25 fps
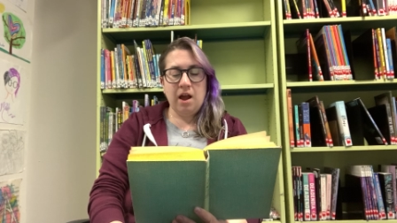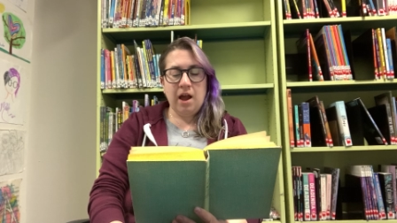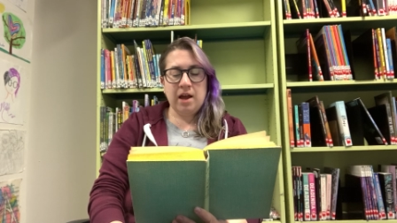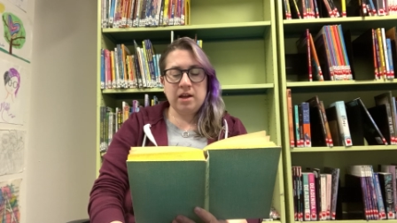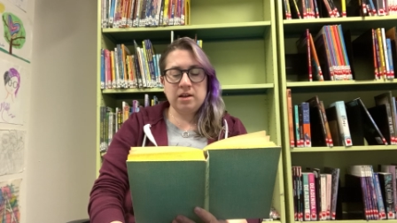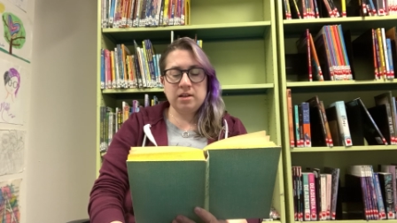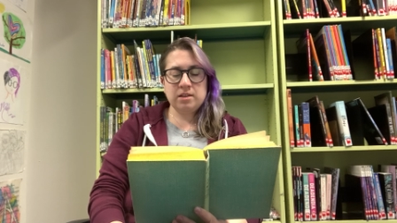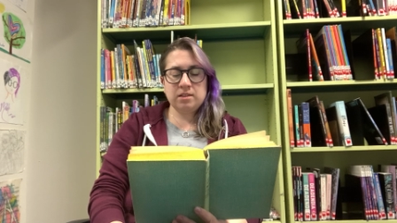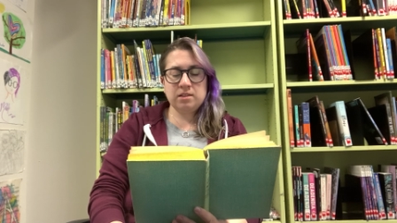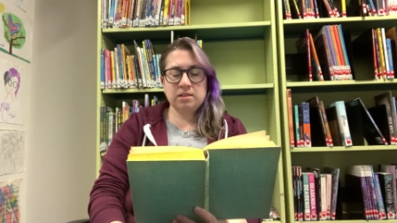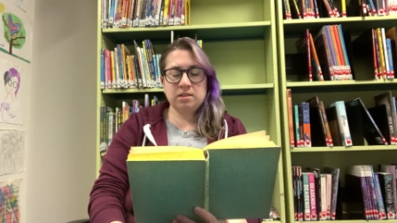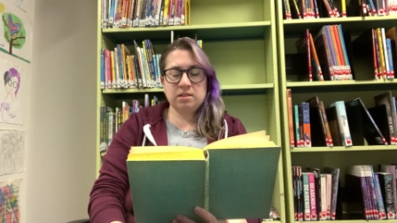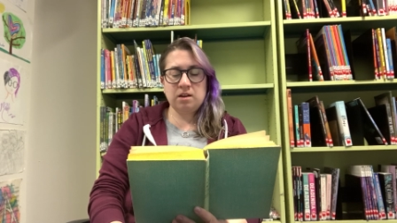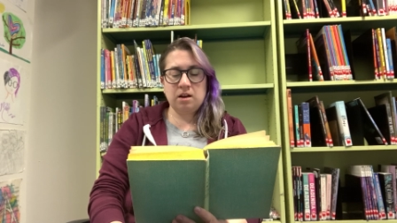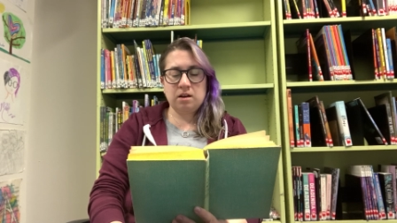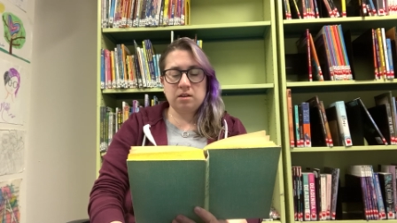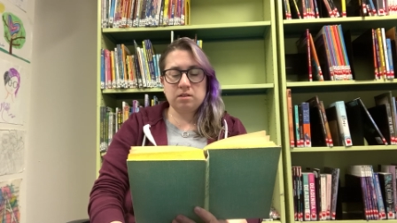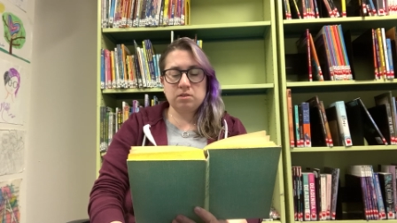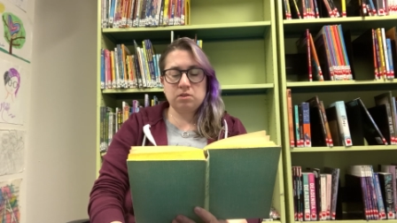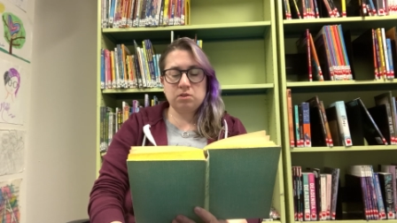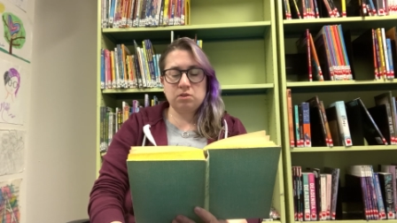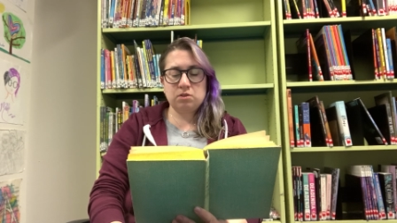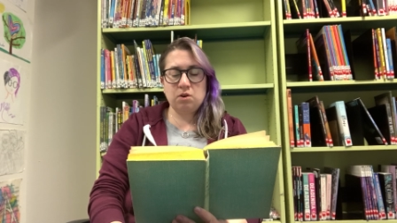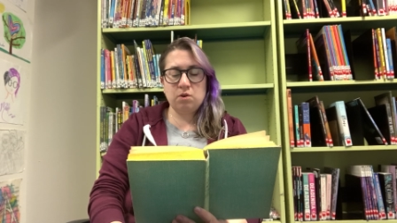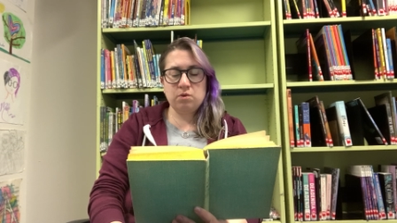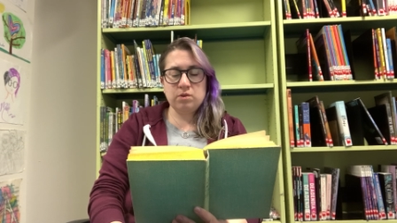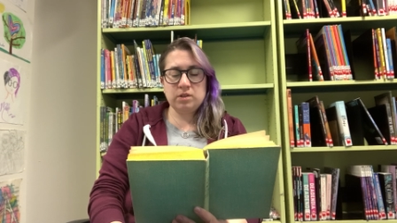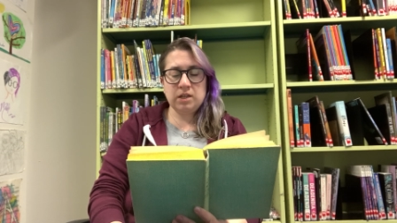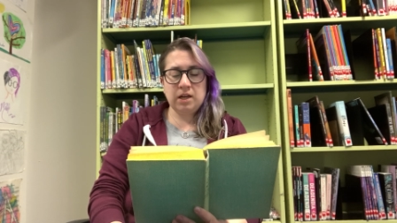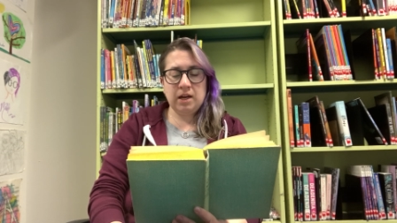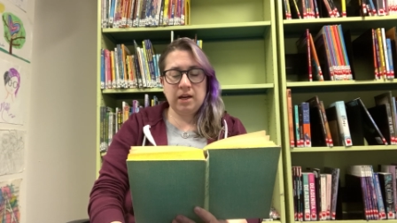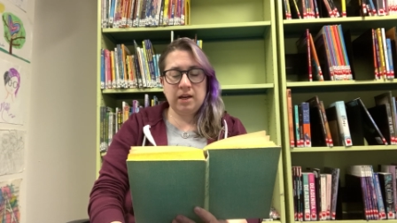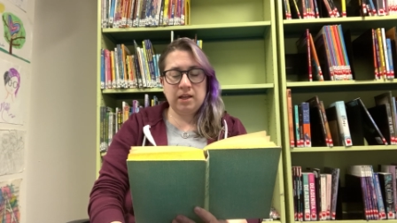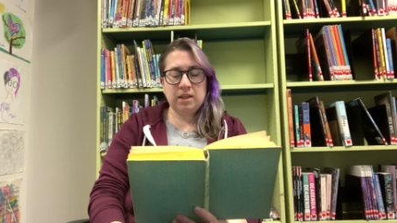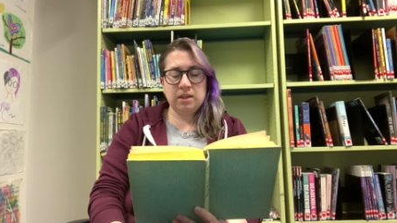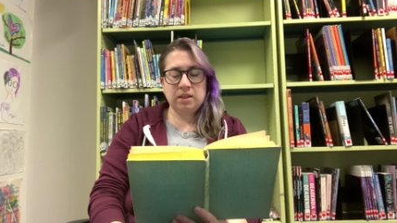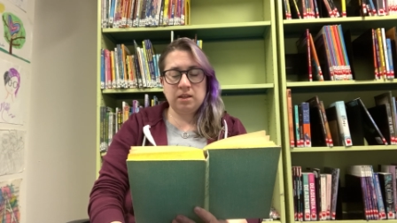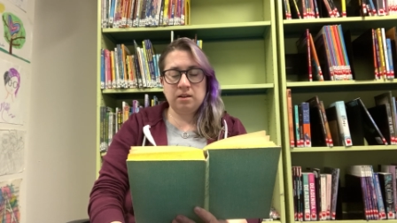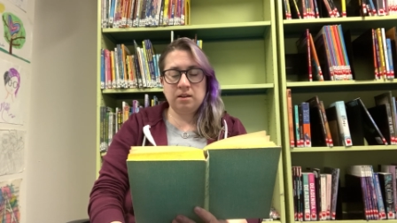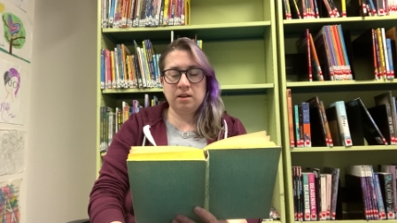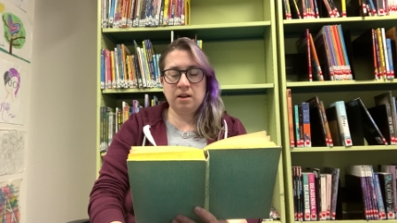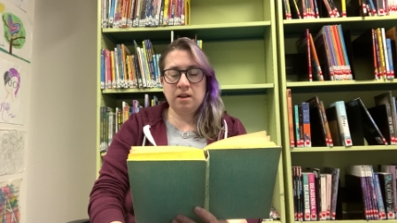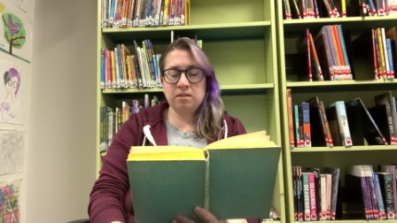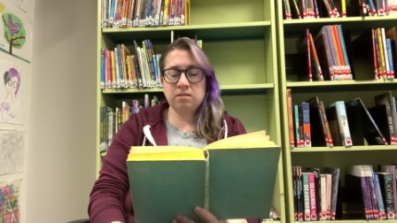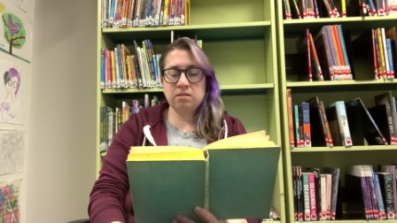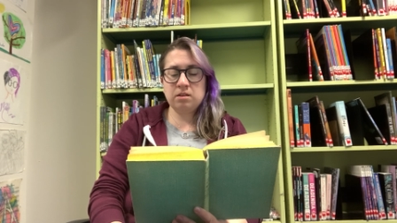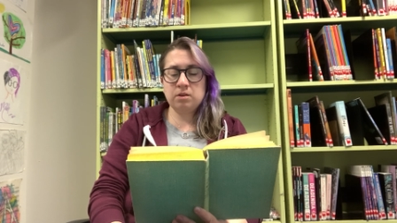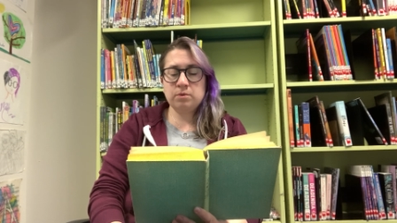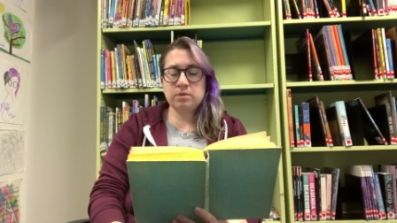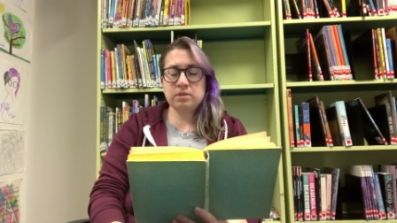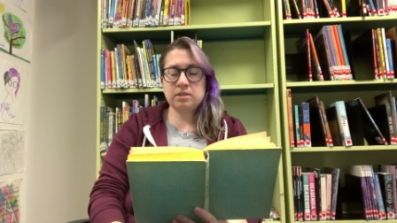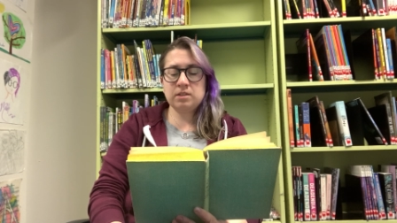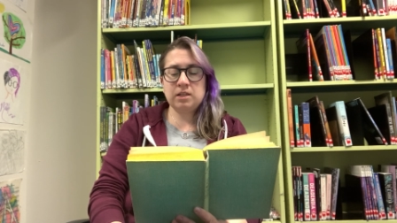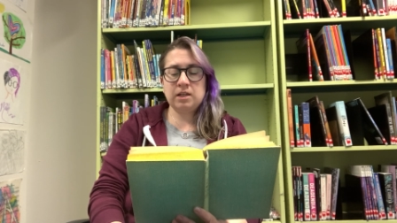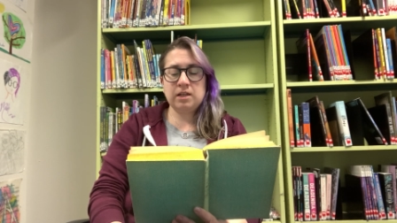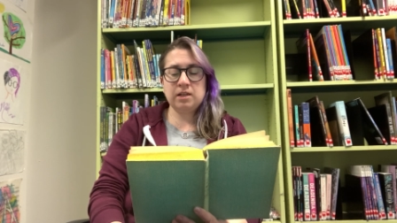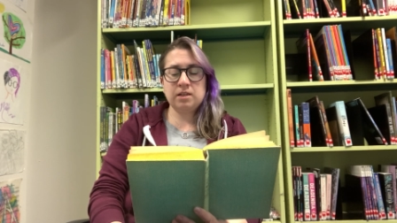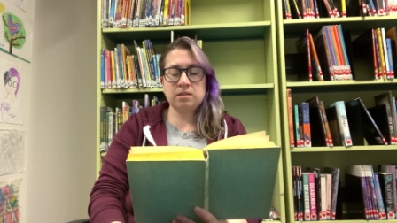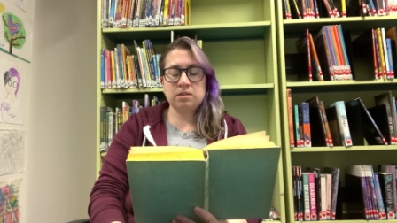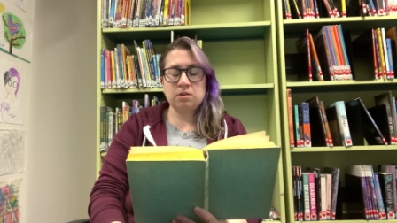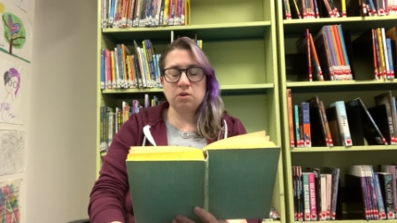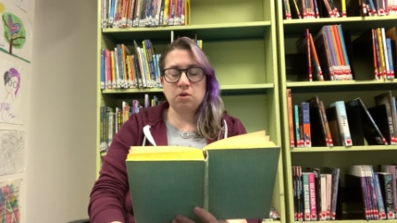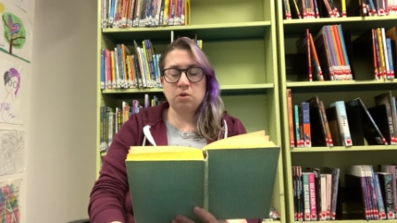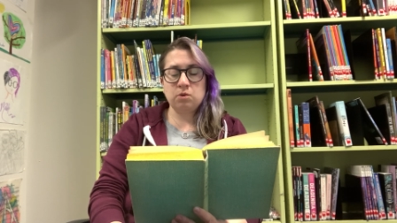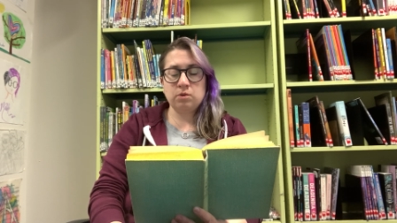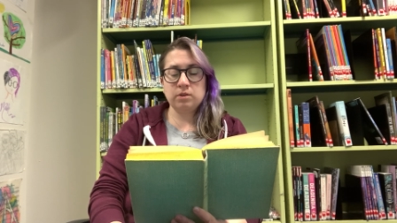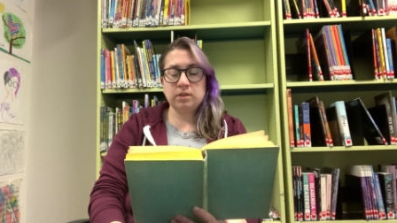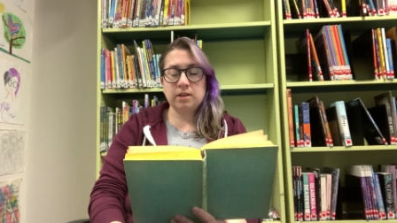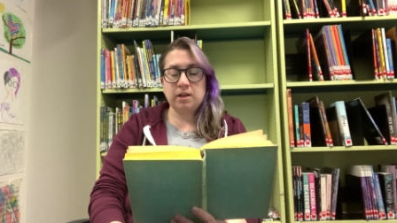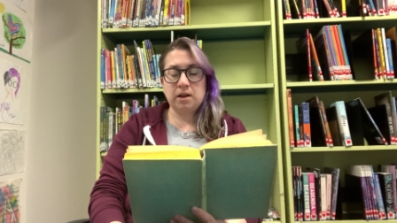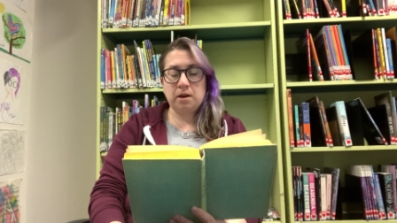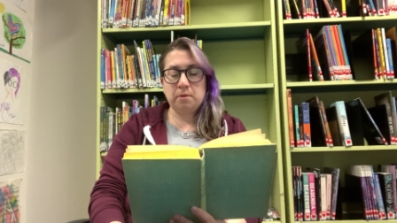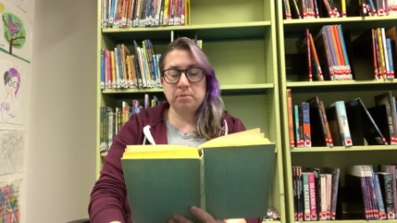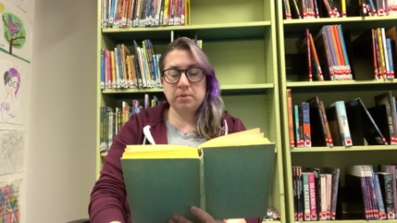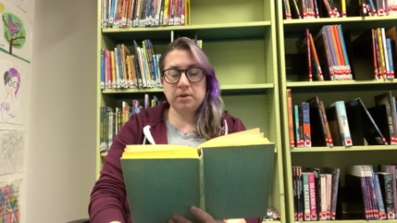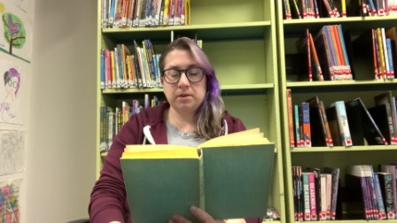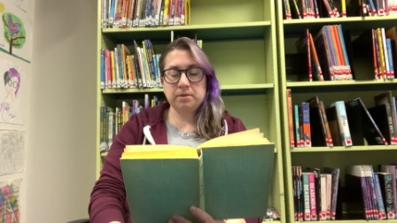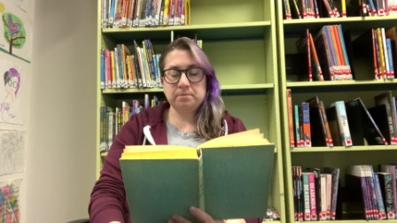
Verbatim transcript: and it stuck so tight that nothing was needed to hold it up.